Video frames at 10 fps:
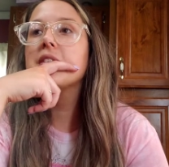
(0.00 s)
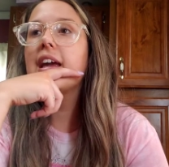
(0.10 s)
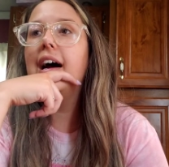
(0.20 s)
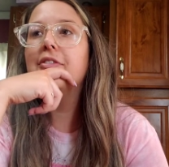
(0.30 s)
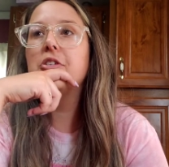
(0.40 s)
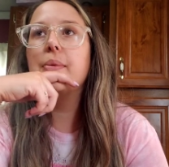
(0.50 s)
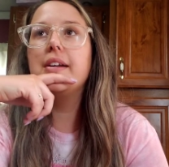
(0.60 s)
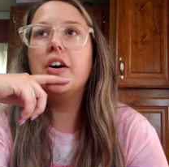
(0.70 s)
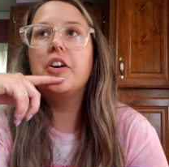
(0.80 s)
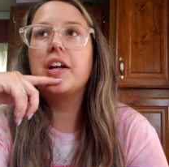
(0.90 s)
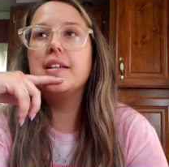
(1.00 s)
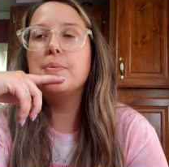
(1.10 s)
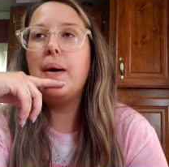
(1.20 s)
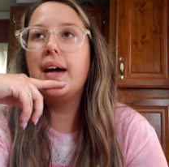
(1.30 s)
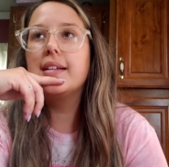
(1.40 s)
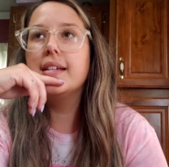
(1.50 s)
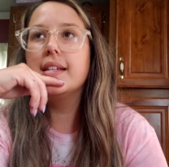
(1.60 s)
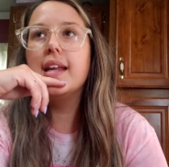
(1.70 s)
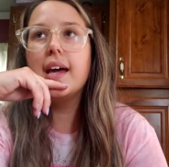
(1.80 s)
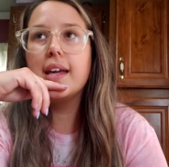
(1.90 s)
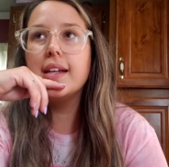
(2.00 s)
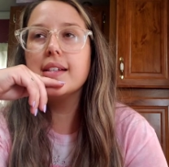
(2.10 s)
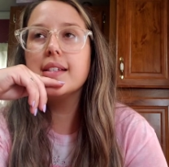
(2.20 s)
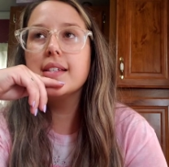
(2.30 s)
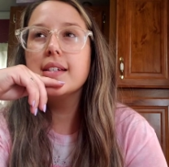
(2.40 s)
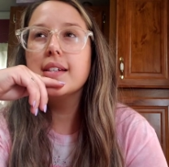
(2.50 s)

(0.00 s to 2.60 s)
after my daughter gets back tonight.